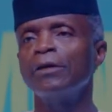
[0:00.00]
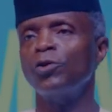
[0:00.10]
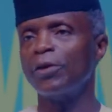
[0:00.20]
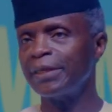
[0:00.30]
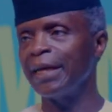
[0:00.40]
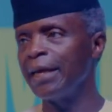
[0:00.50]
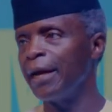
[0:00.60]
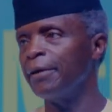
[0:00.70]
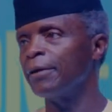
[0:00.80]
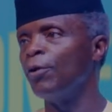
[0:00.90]
Just a
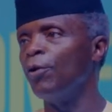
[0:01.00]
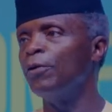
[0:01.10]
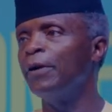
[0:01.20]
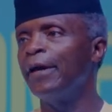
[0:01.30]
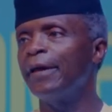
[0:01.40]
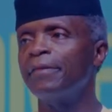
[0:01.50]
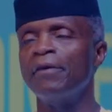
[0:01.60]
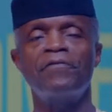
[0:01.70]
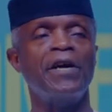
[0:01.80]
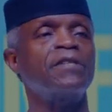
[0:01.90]
year ago,
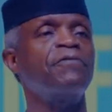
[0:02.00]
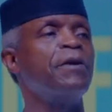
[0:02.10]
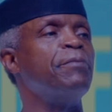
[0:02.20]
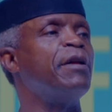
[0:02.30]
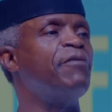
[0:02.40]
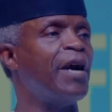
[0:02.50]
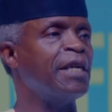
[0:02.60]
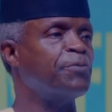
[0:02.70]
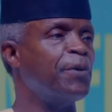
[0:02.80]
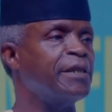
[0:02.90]
the first female
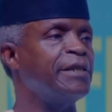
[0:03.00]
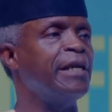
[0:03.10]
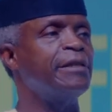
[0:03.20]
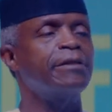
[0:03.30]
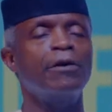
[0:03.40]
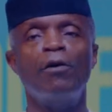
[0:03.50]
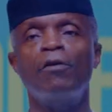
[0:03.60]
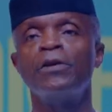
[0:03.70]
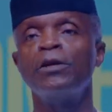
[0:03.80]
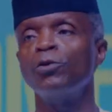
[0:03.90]
vice president
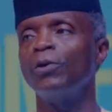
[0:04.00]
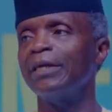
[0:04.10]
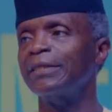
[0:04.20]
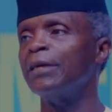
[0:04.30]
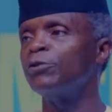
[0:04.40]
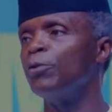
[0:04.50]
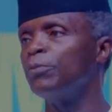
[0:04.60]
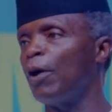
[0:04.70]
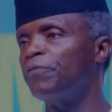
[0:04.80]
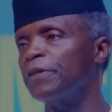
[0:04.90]
of the US
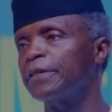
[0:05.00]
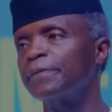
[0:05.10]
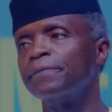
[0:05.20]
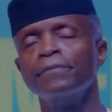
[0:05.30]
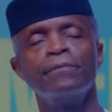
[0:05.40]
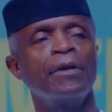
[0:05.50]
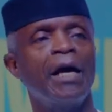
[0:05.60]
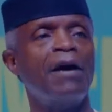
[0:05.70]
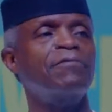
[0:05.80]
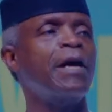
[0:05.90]
assumed office
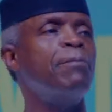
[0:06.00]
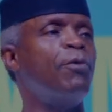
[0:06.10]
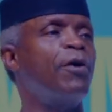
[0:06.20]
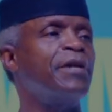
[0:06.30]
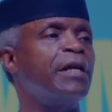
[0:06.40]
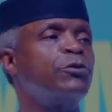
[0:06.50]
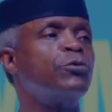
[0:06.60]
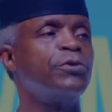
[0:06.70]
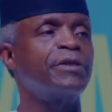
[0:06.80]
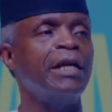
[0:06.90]
after more than
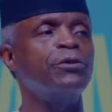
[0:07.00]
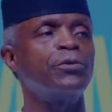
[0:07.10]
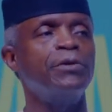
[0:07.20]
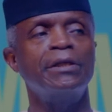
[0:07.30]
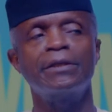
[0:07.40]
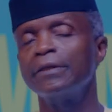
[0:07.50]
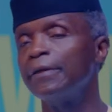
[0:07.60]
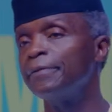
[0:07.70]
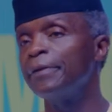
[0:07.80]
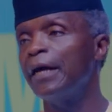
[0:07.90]
two centuries
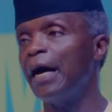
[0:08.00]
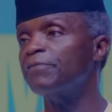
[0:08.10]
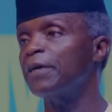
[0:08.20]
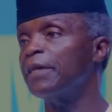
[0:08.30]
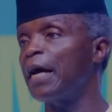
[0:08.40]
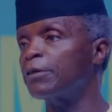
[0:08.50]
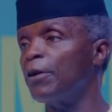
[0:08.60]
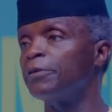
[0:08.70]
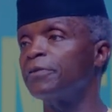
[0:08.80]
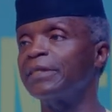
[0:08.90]
after that
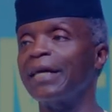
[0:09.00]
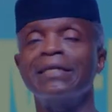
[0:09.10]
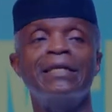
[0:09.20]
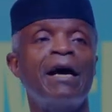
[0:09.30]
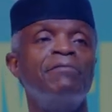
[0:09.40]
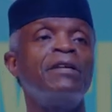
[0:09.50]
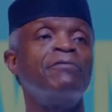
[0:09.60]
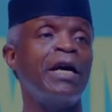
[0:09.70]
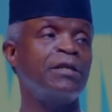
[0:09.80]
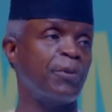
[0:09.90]
country started
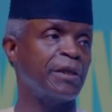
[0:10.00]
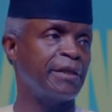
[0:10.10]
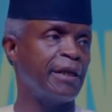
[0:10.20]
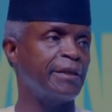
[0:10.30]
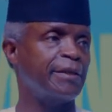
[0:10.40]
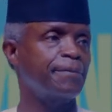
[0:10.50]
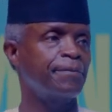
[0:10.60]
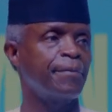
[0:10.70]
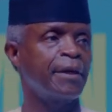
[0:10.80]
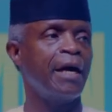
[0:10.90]
having vice presidents.
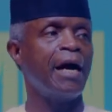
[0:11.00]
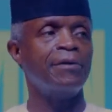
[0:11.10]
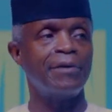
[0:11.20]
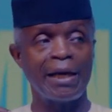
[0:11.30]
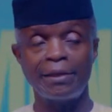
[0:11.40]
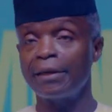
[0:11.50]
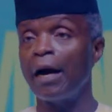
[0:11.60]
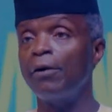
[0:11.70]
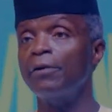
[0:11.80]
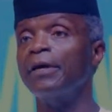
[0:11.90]
And right
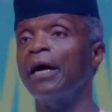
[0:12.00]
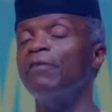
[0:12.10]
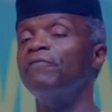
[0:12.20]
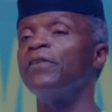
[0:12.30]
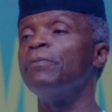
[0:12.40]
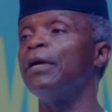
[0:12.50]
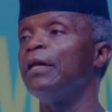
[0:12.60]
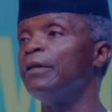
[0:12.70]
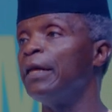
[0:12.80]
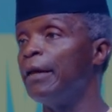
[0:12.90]
now, there are
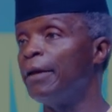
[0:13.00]
female